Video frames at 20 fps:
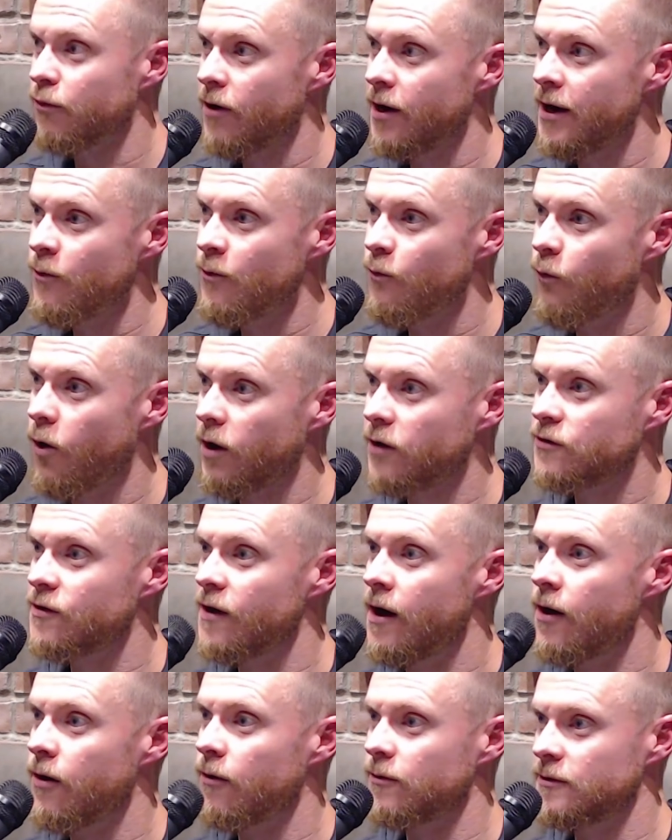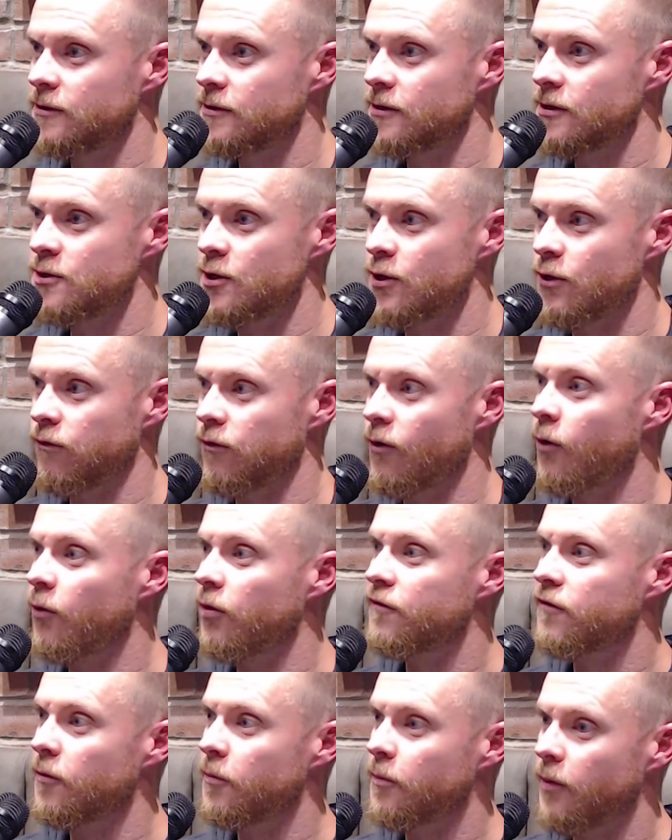when Brady works out, does he throw
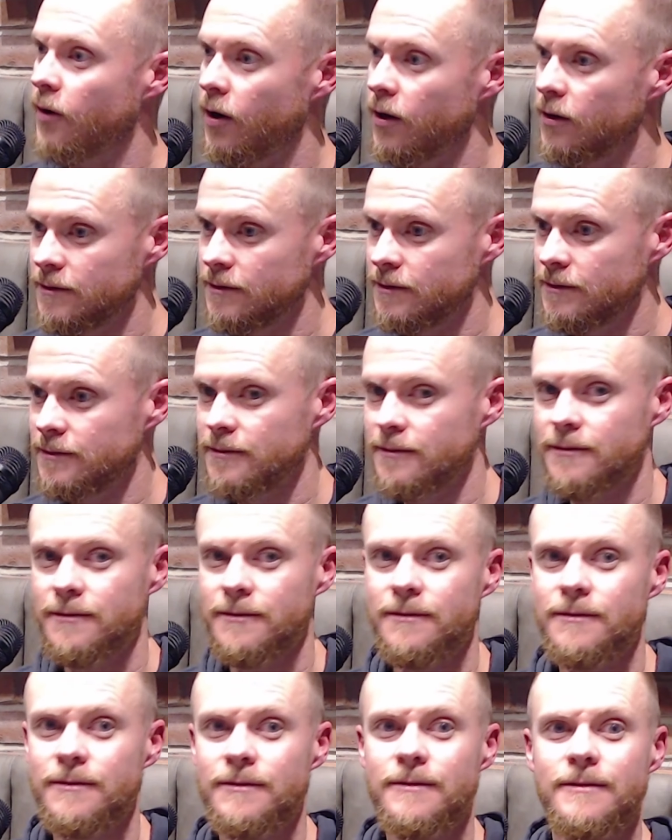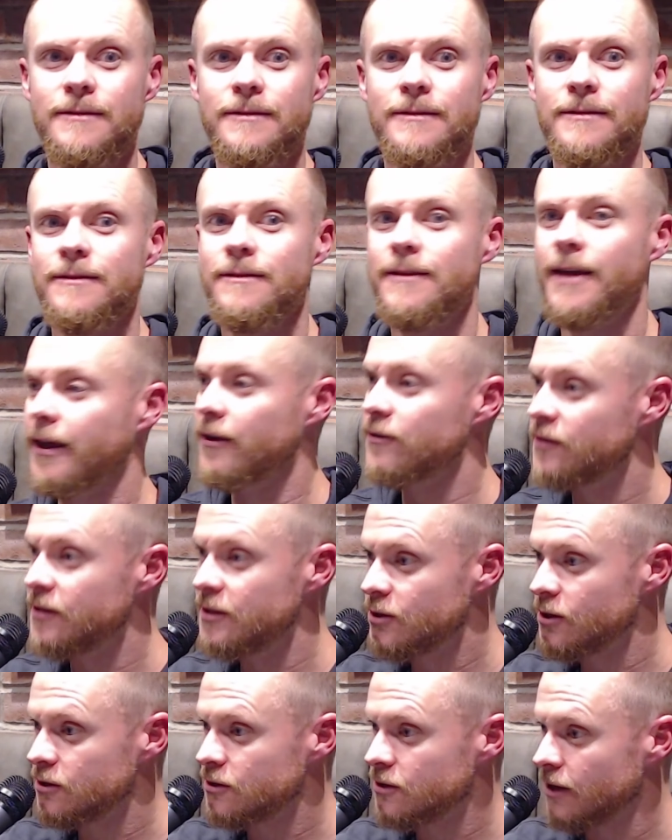the football? Like, is
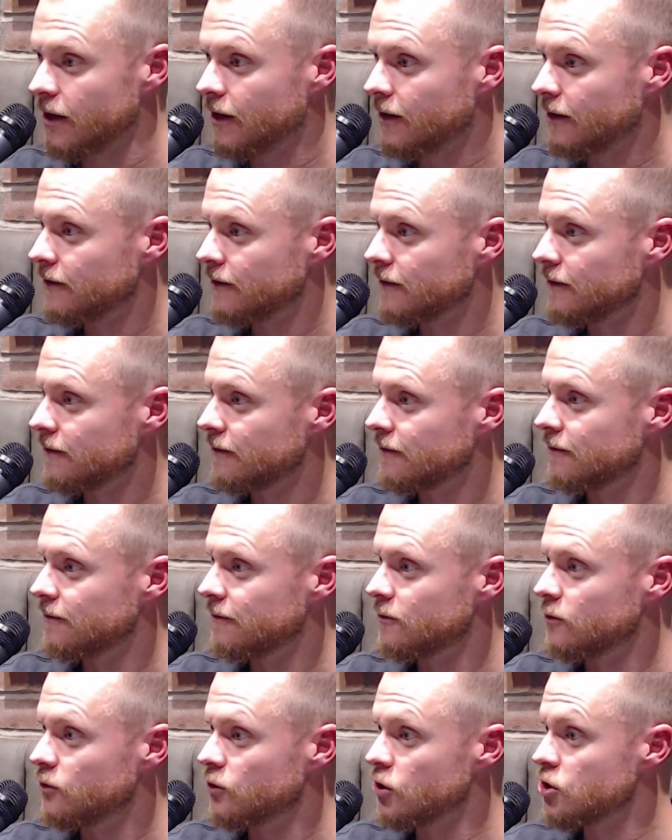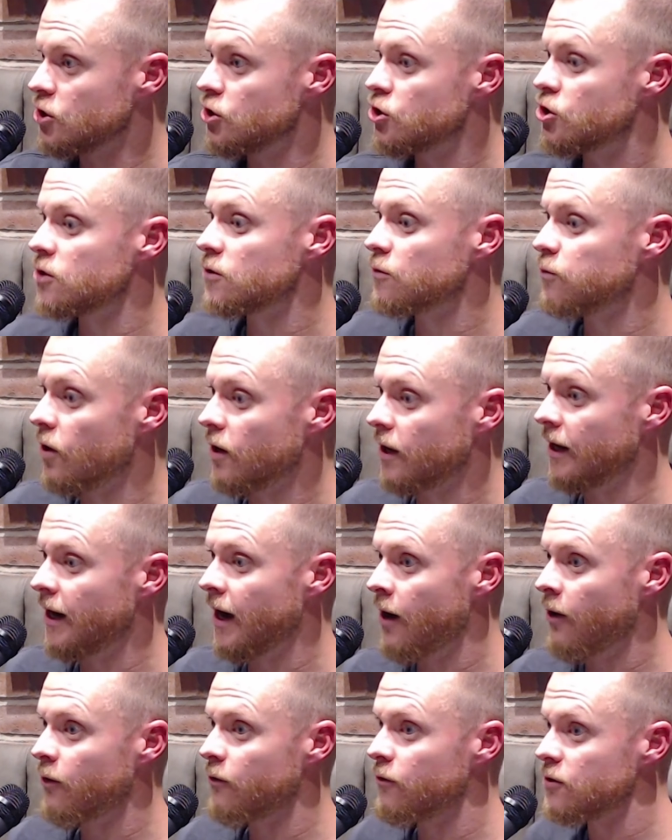he just like, is he just working
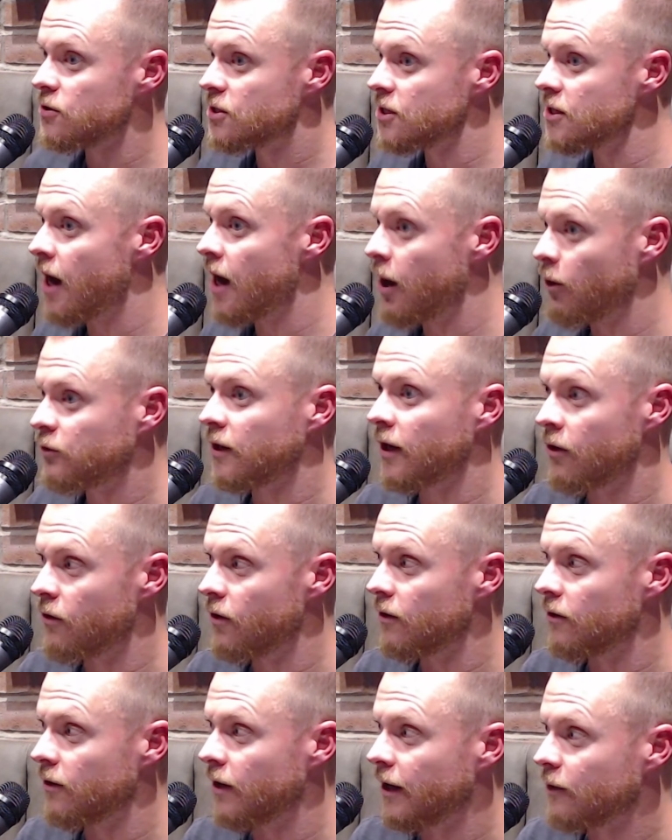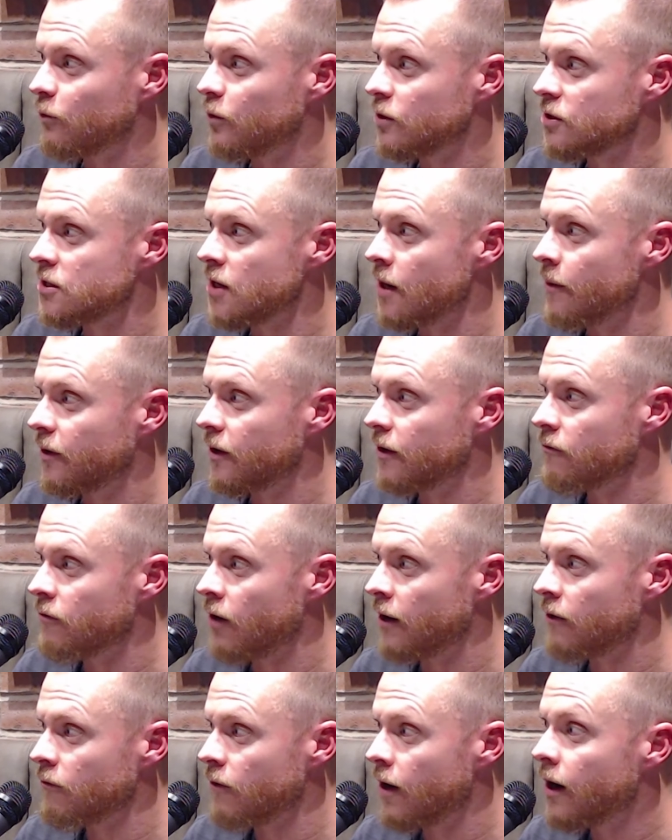out or is he out there uh, like with somebody
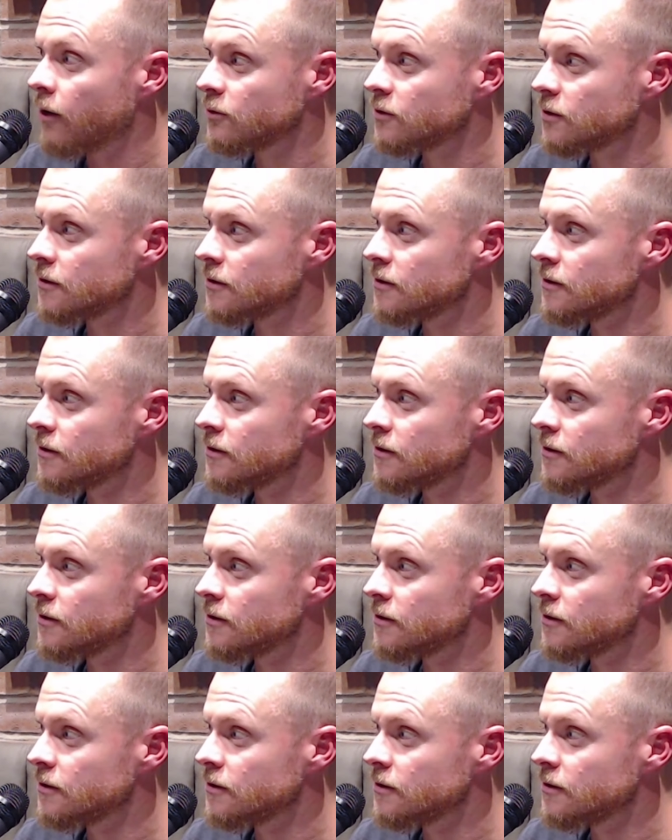running routes? Well,